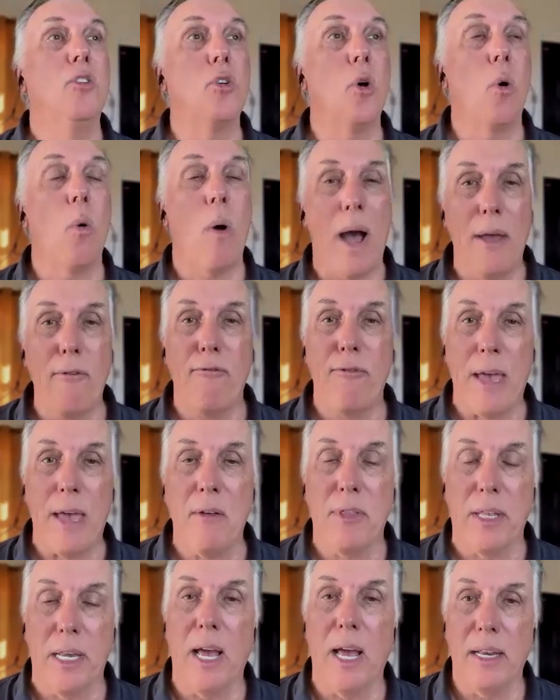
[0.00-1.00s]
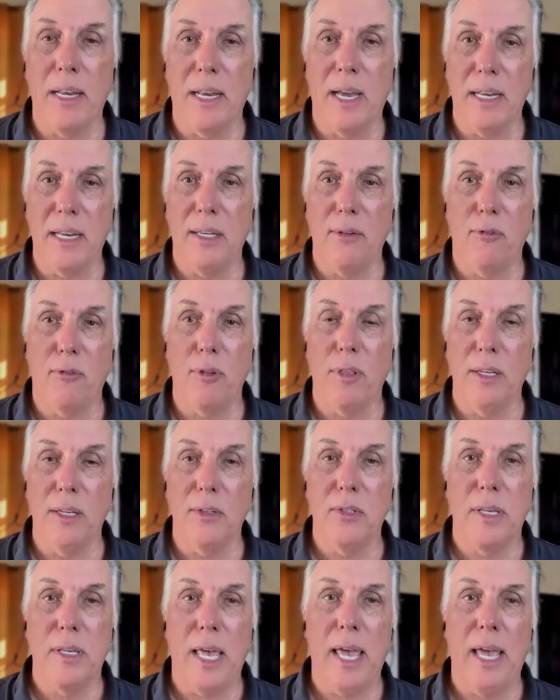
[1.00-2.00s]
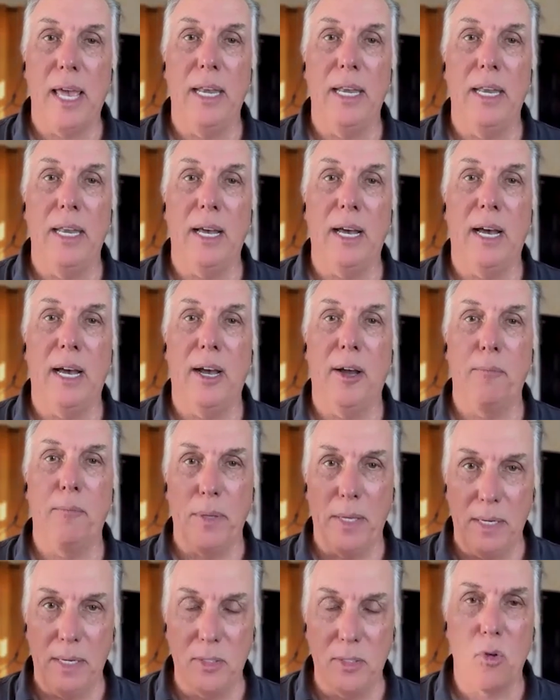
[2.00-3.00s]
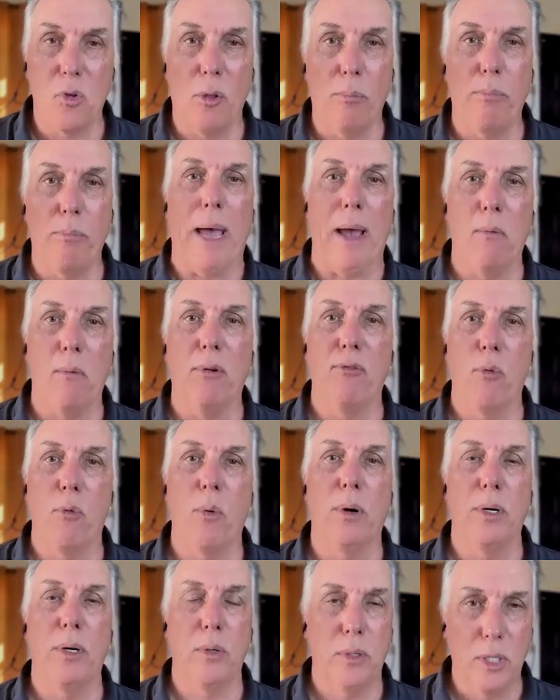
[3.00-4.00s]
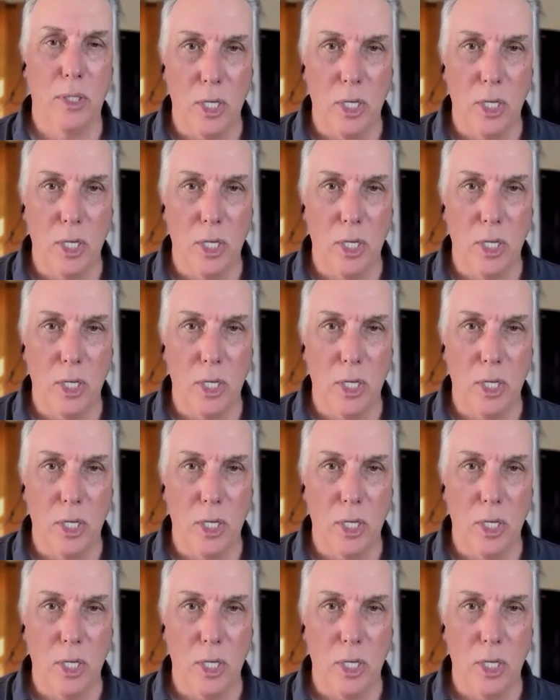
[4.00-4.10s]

So I found the 990 for this, and it is called Power Forward